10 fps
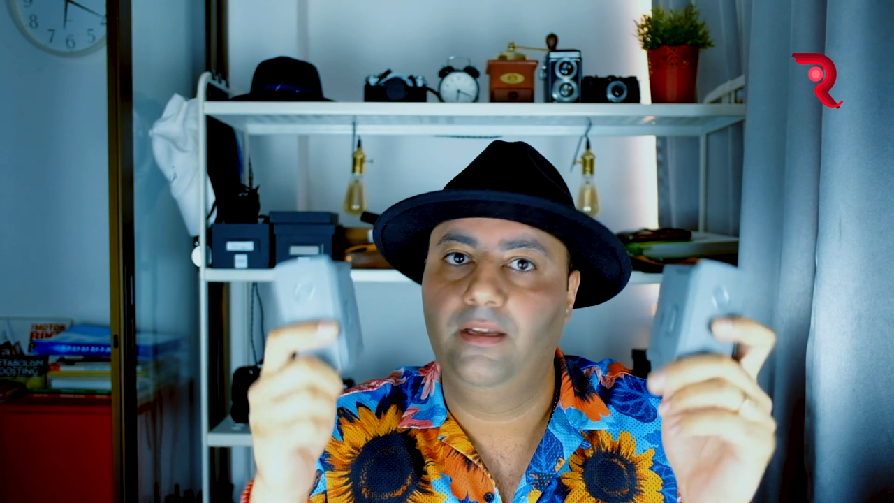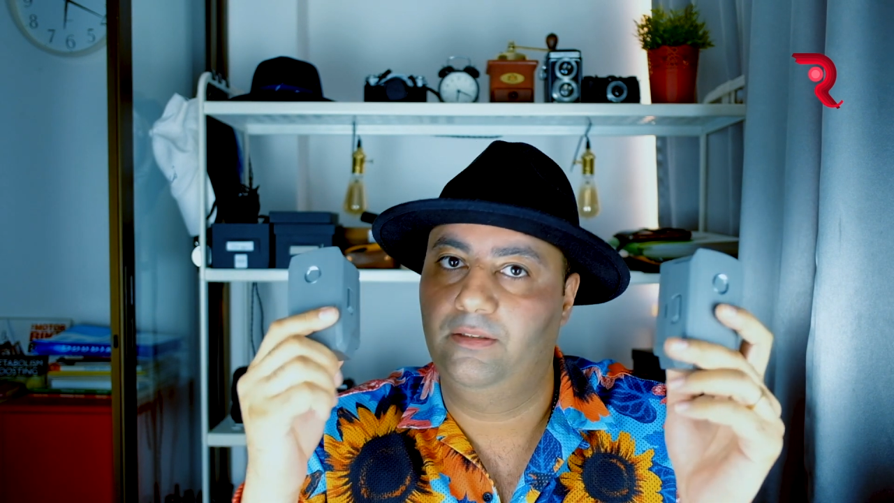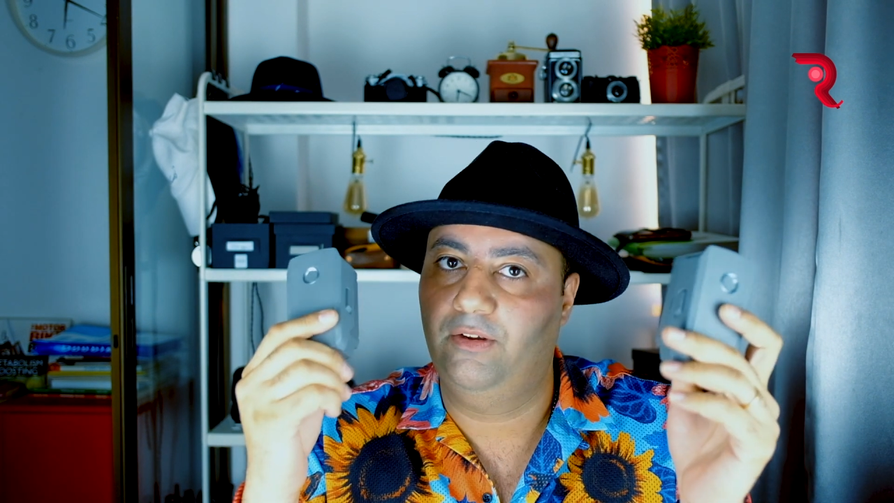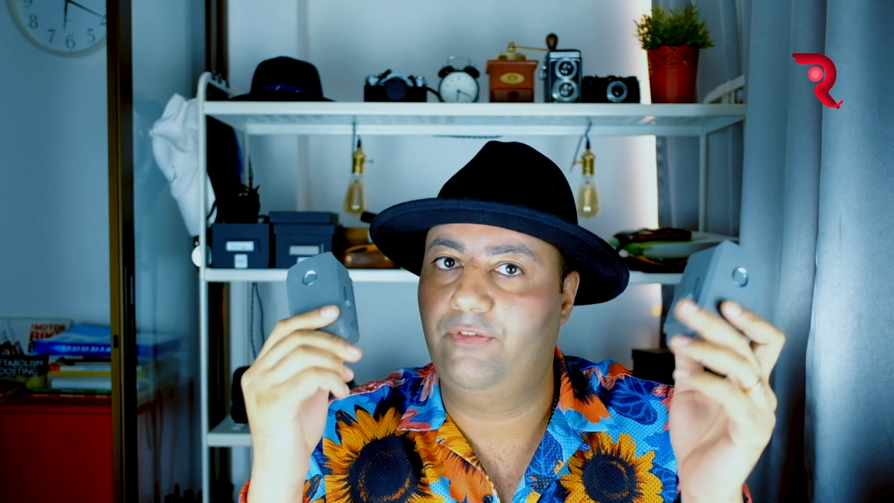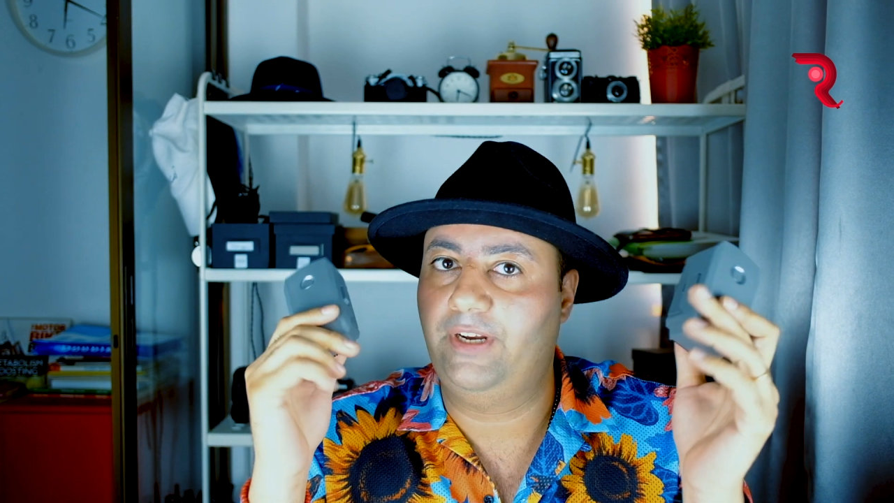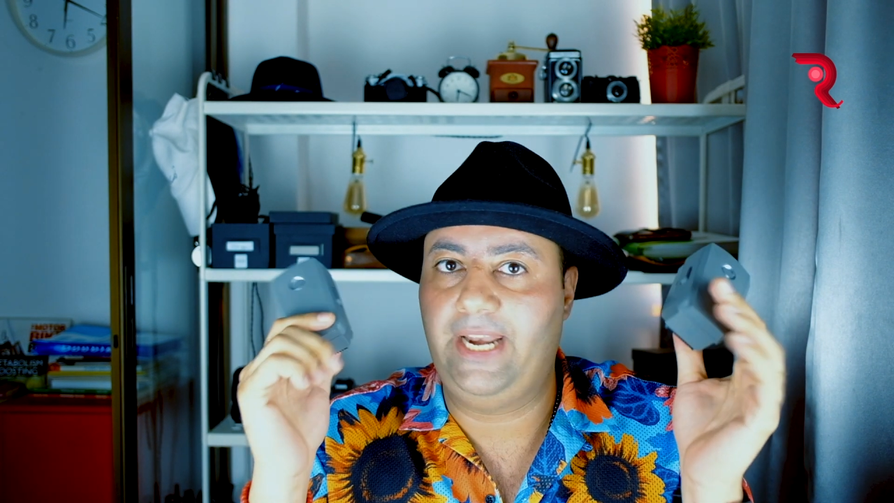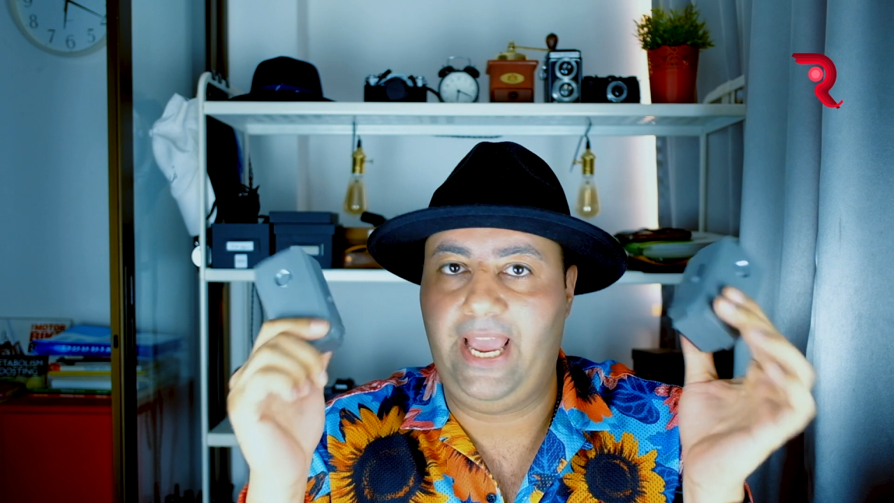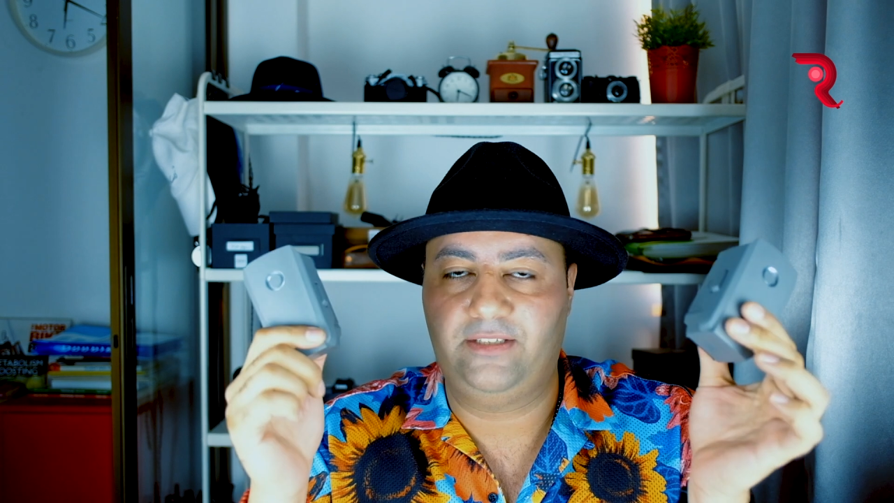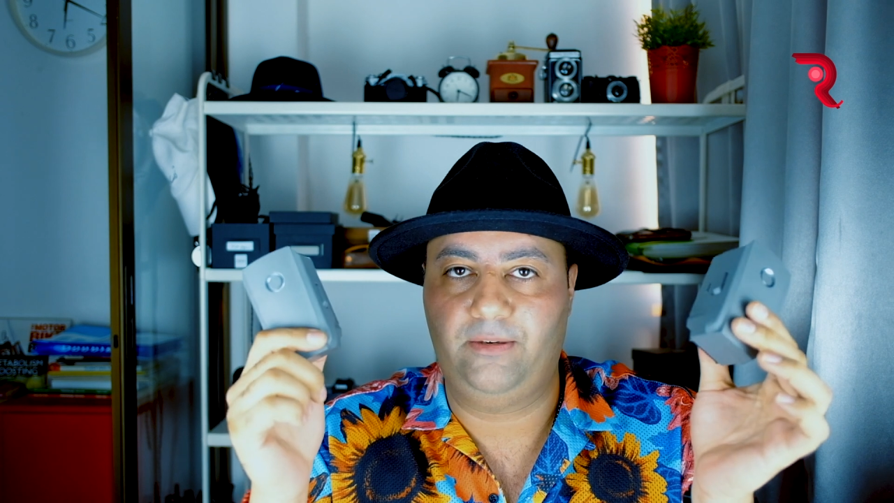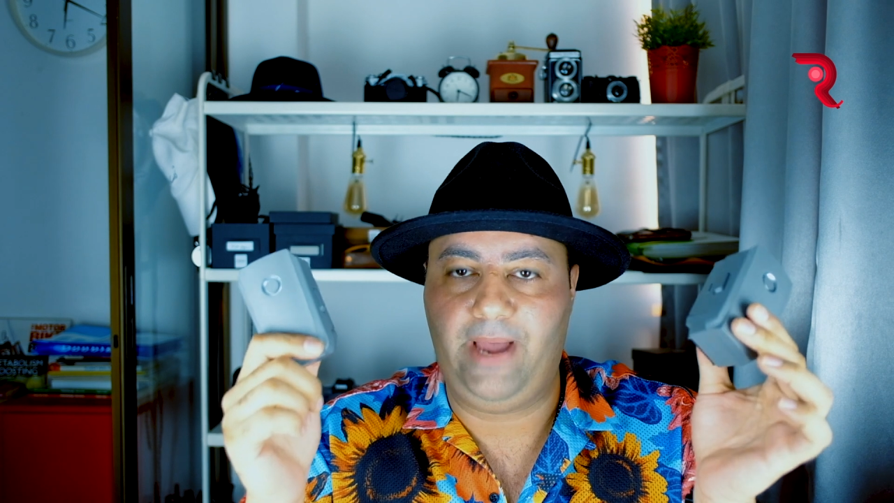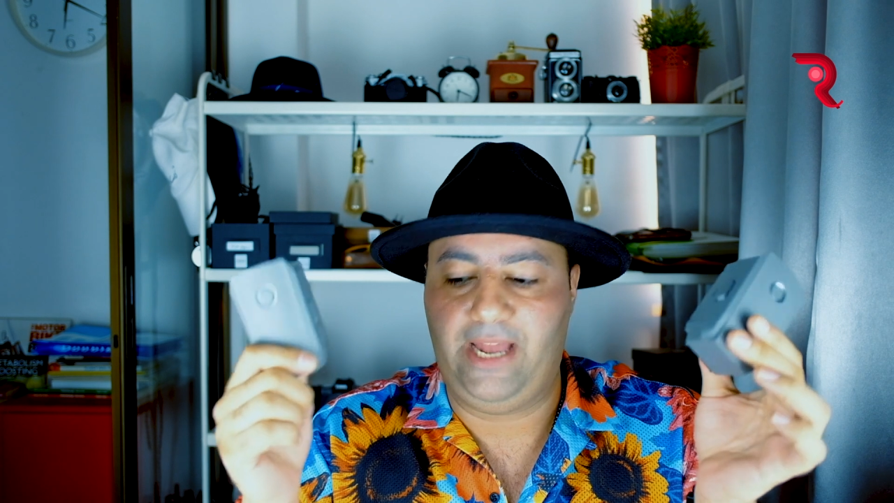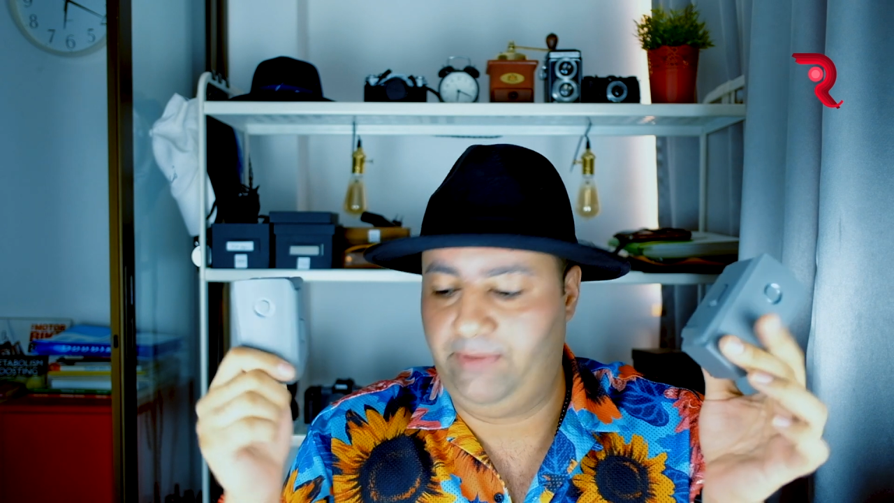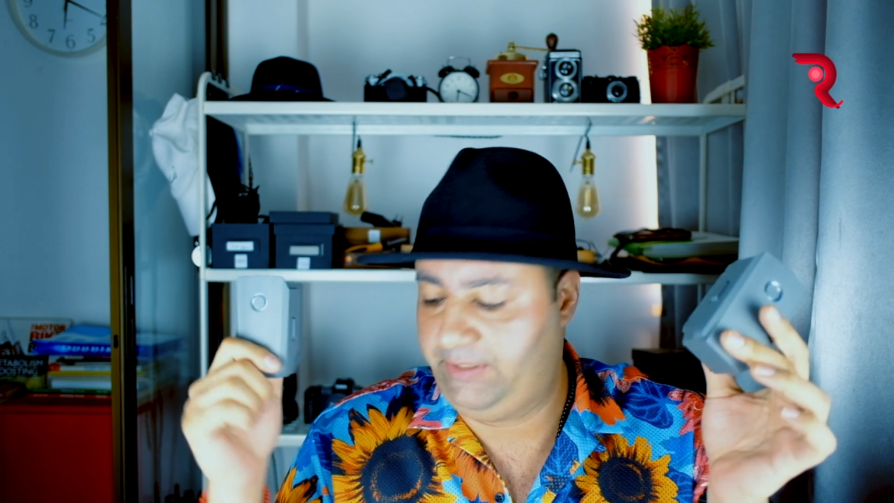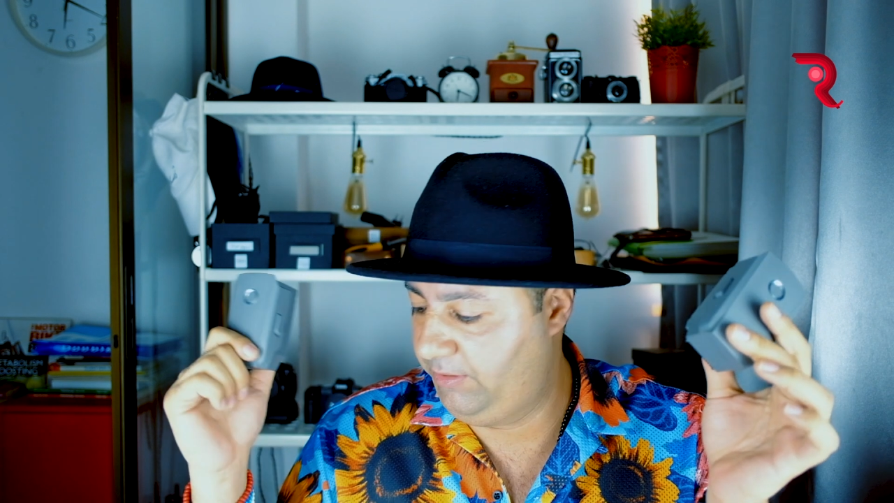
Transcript: don't forget extra batteries.